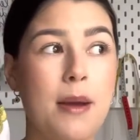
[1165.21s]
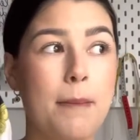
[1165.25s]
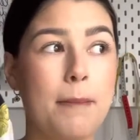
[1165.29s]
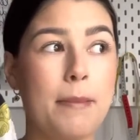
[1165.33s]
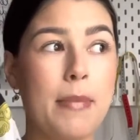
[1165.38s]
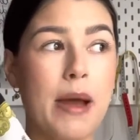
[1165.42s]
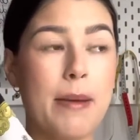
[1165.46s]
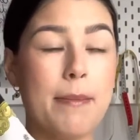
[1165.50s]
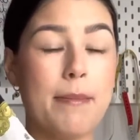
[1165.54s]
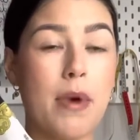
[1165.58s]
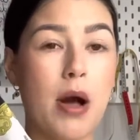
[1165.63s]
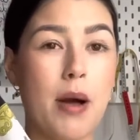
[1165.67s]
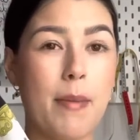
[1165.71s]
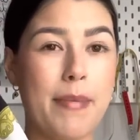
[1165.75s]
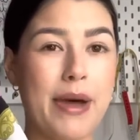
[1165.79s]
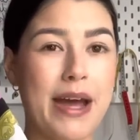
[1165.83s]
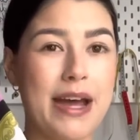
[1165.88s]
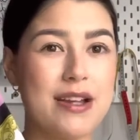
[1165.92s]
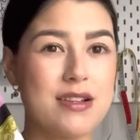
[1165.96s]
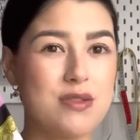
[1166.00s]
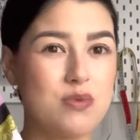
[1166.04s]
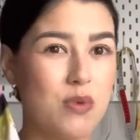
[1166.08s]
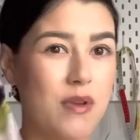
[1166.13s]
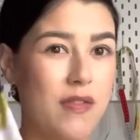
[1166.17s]
my mum
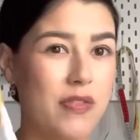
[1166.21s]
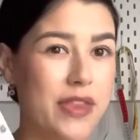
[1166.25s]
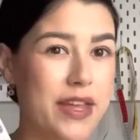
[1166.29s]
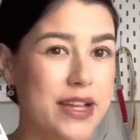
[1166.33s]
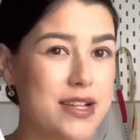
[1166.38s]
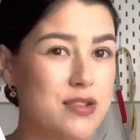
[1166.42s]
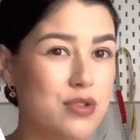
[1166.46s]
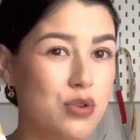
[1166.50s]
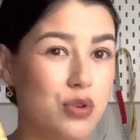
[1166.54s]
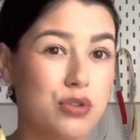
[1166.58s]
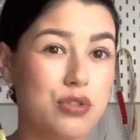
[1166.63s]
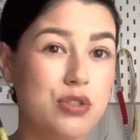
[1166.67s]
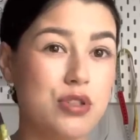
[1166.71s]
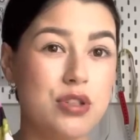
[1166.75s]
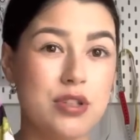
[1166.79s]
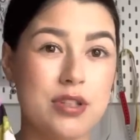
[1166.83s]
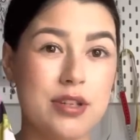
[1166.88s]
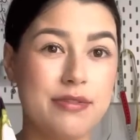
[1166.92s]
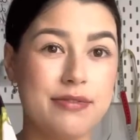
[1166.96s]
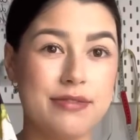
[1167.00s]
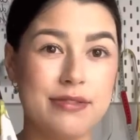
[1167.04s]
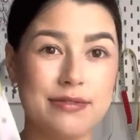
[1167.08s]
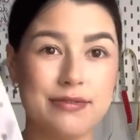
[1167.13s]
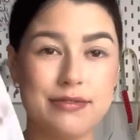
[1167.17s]
has one that's not too
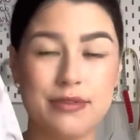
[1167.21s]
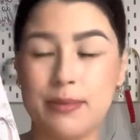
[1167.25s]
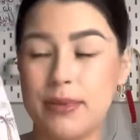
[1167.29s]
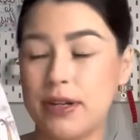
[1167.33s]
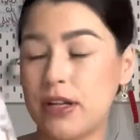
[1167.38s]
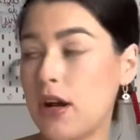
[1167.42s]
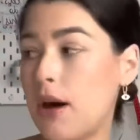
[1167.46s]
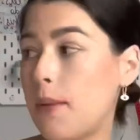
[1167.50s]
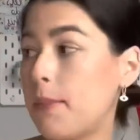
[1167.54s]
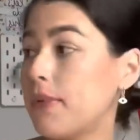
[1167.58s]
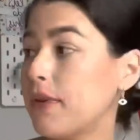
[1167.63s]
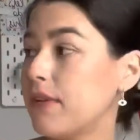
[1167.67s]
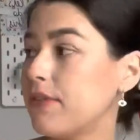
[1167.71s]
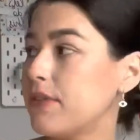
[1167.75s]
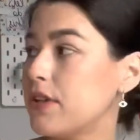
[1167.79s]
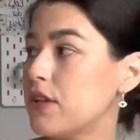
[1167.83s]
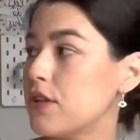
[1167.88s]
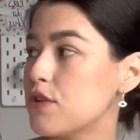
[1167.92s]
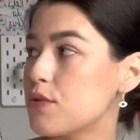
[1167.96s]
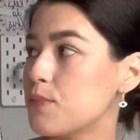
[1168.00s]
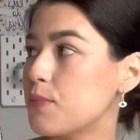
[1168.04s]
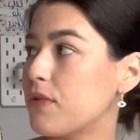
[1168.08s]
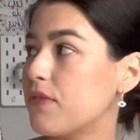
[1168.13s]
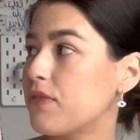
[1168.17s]
different from a couple of
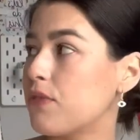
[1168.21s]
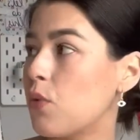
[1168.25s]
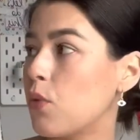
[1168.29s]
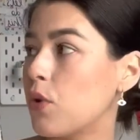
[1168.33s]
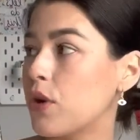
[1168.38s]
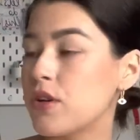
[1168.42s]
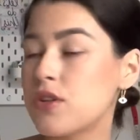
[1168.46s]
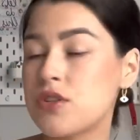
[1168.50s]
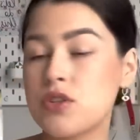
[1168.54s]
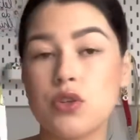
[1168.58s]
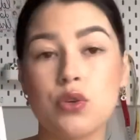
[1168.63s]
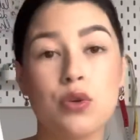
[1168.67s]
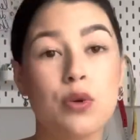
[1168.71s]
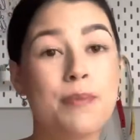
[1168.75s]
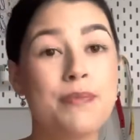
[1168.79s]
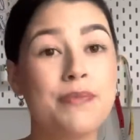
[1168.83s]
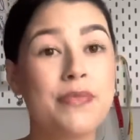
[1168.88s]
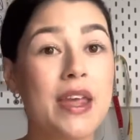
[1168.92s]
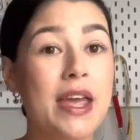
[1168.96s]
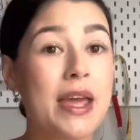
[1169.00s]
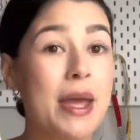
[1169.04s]
years before, so